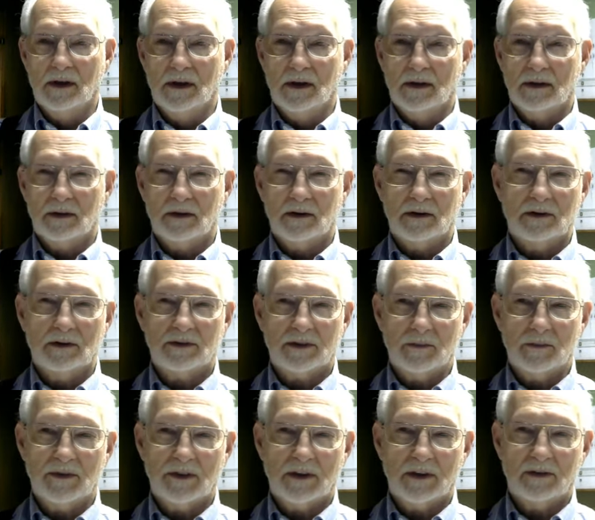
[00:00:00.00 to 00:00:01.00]
There are some
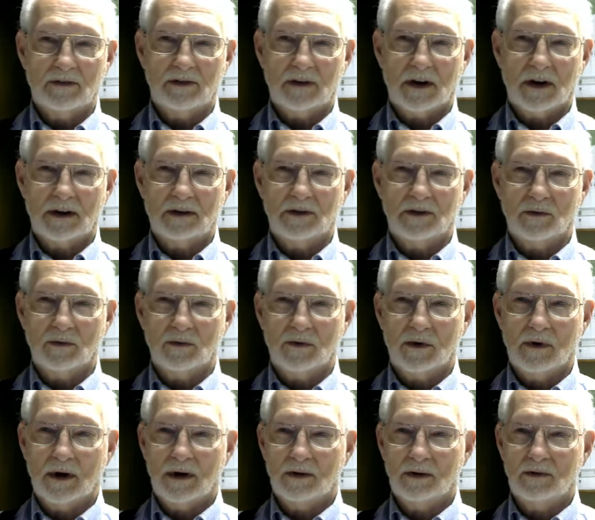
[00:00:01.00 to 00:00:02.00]
things that I don't know
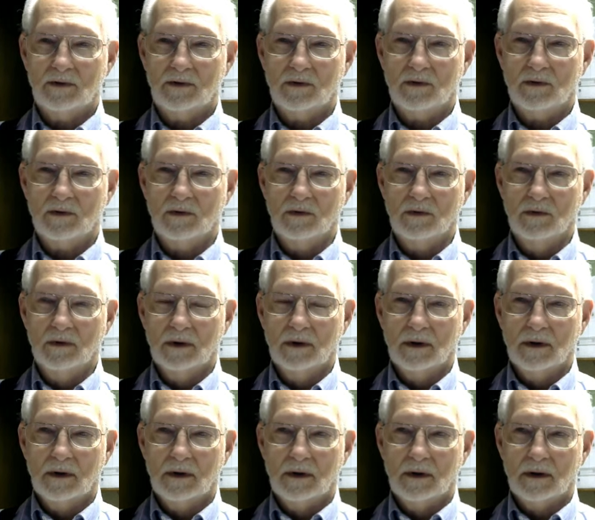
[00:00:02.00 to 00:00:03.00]
how to do,
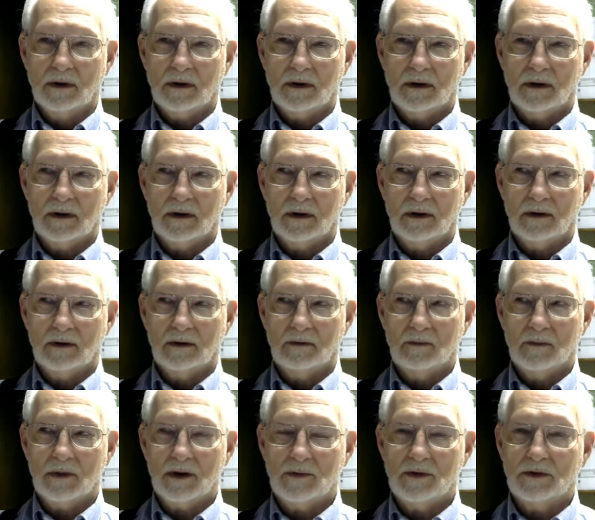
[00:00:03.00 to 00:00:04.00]
and
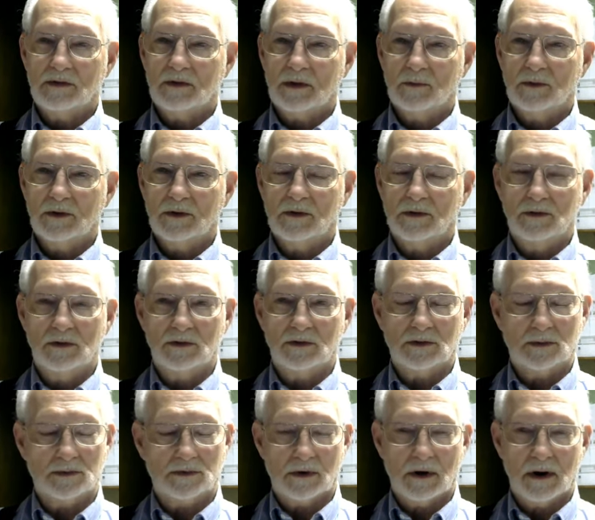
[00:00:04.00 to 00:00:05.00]
maybe some of the new
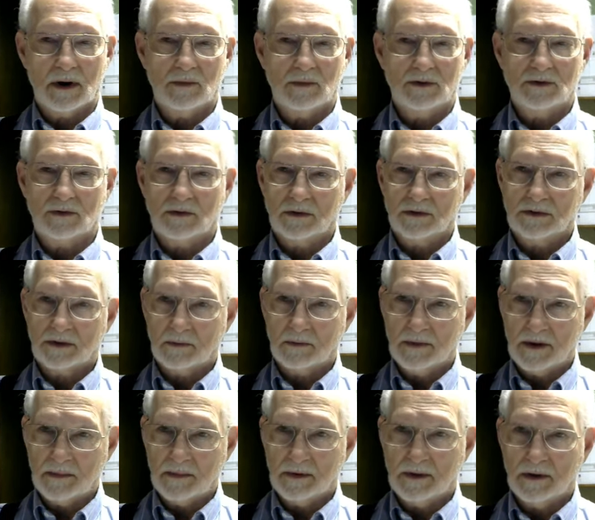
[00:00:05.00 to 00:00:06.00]
subscribers or some
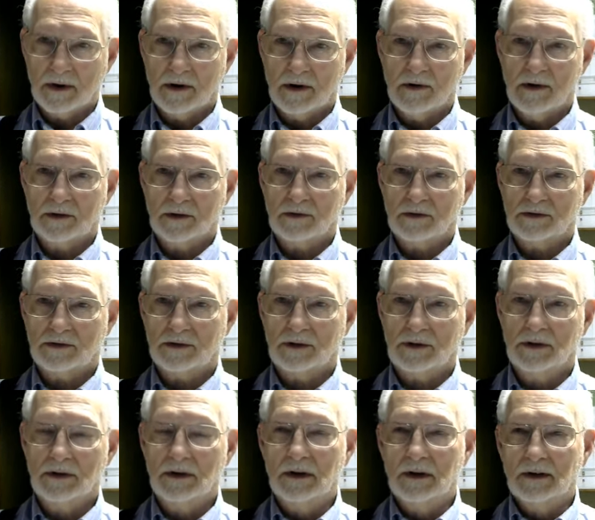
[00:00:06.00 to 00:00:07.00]
people that are interested
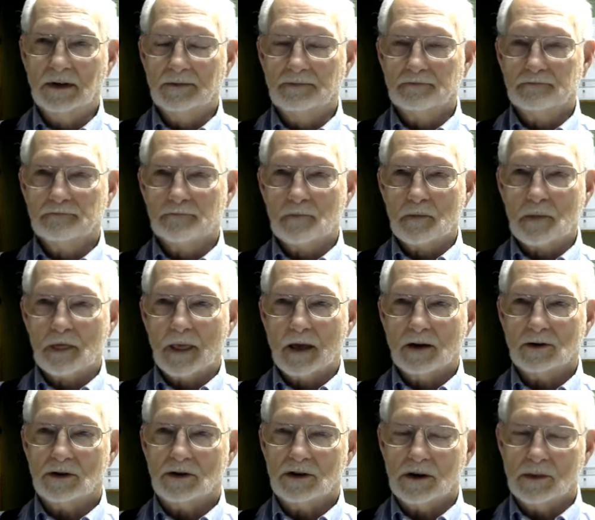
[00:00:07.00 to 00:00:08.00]
could
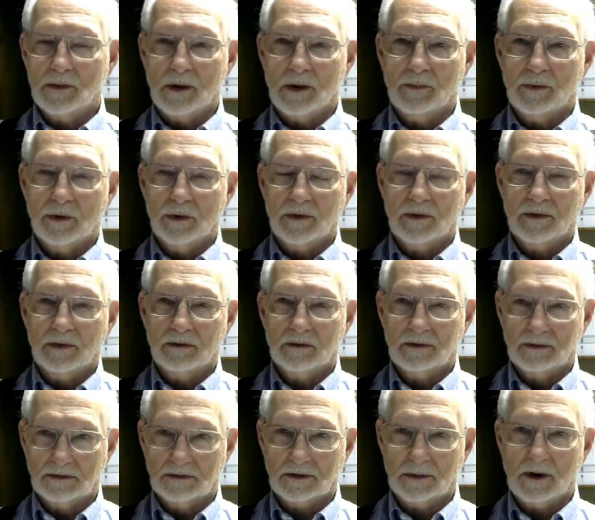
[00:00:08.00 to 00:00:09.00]
come up with
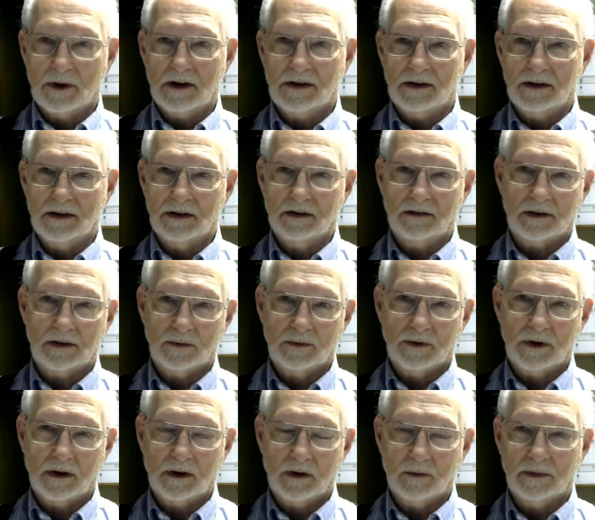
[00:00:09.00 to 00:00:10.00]
some ideas that would
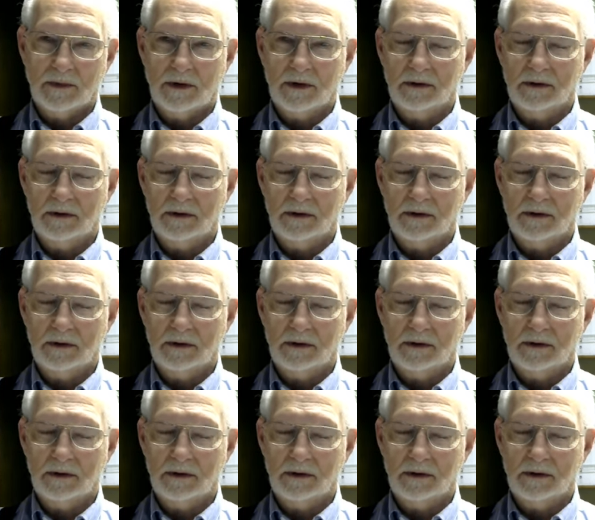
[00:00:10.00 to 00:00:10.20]
help me